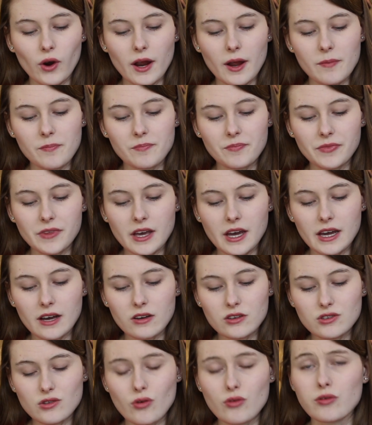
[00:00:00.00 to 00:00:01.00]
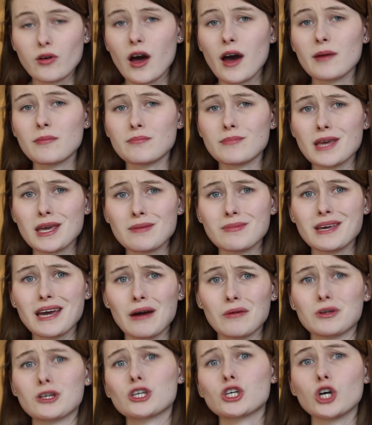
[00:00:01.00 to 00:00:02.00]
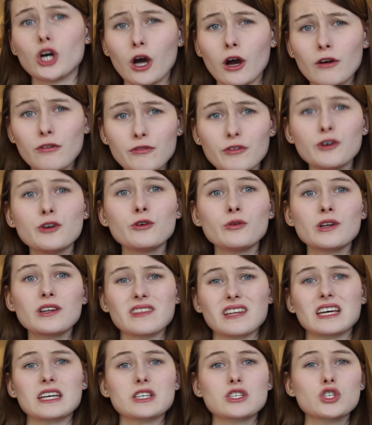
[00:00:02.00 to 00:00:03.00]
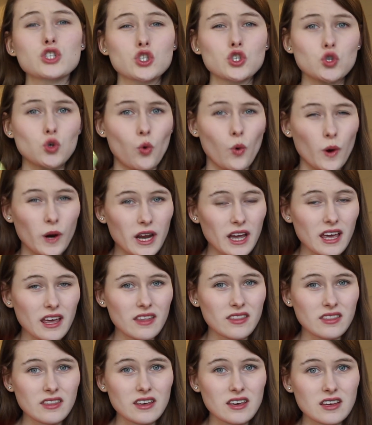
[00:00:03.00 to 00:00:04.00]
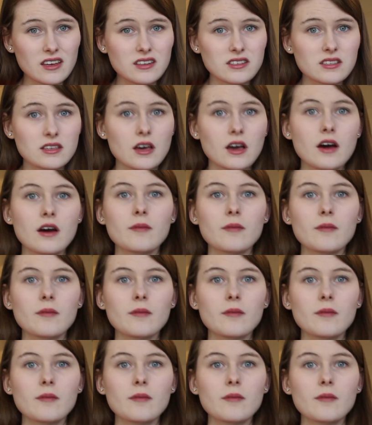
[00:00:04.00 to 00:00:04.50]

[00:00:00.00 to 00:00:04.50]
it. I also thought maybe I would cook food and store it in these,